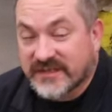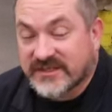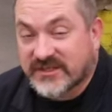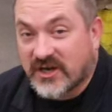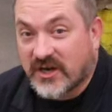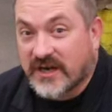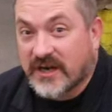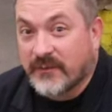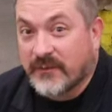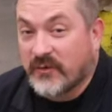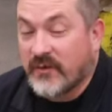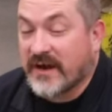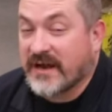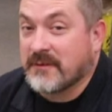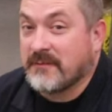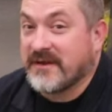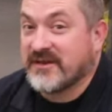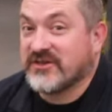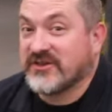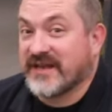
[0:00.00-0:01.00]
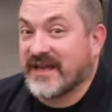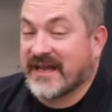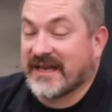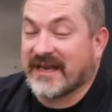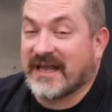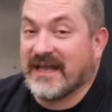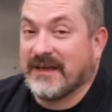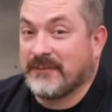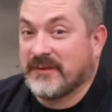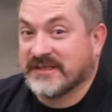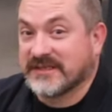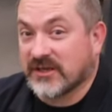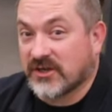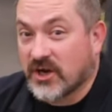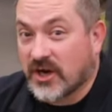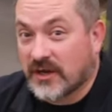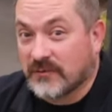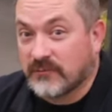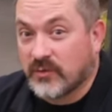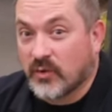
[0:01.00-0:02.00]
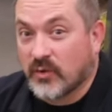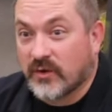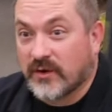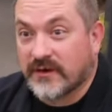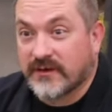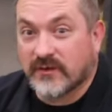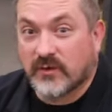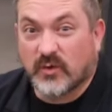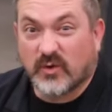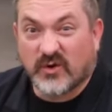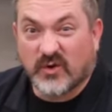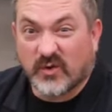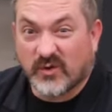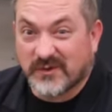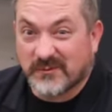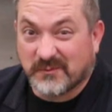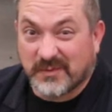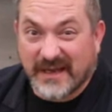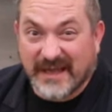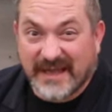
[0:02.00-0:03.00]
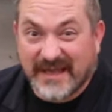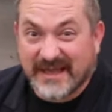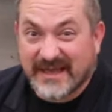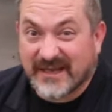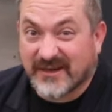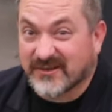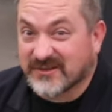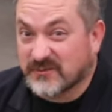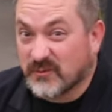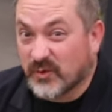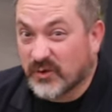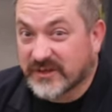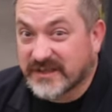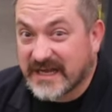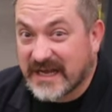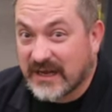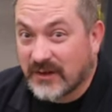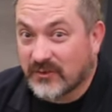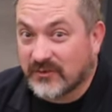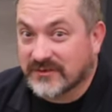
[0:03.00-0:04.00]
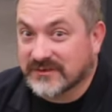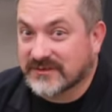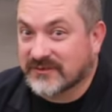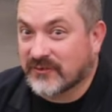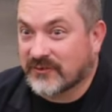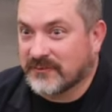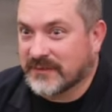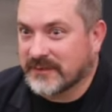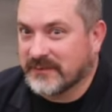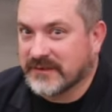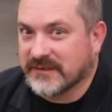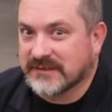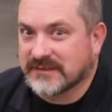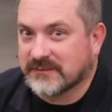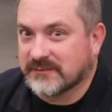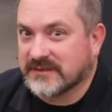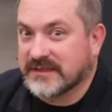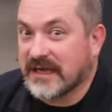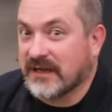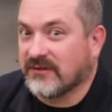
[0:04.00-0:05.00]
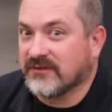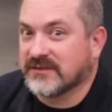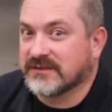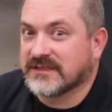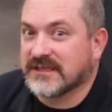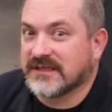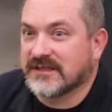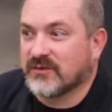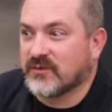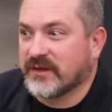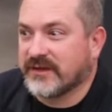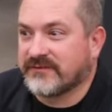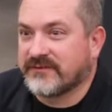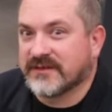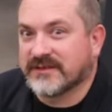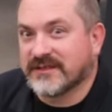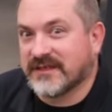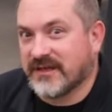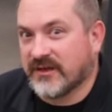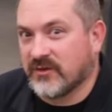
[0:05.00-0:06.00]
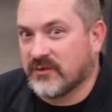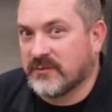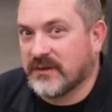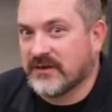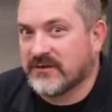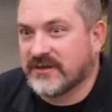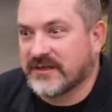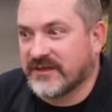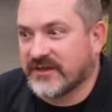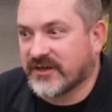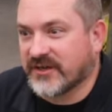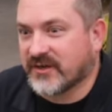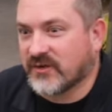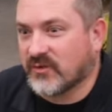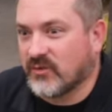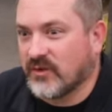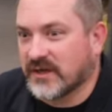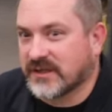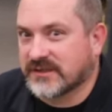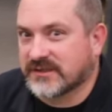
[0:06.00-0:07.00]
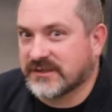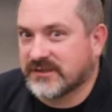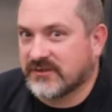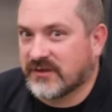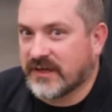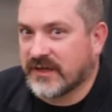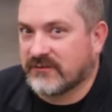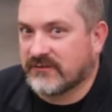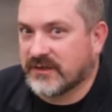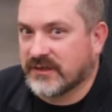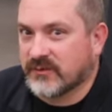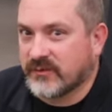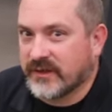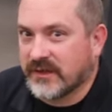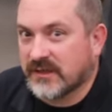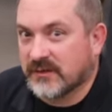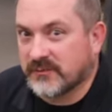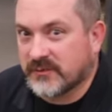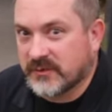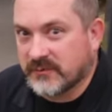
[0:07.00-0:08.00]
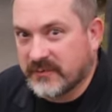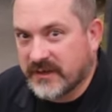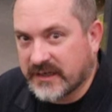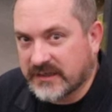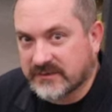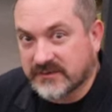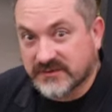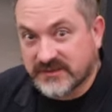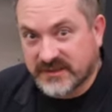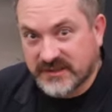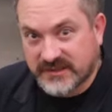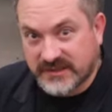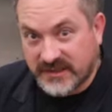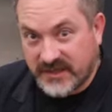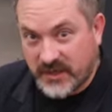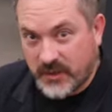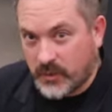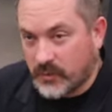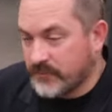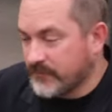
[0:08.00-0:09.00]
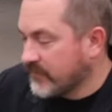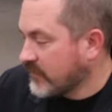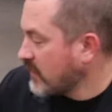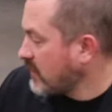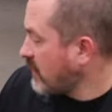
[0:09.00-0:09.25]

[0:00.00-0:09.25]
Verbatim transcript: you start, I would recommend you get a piece of cardboard or an old blanket or some old towels, or maybe some towels that the wife doesn't know about and you're going to wash and dry really well and put back so she doesn't know,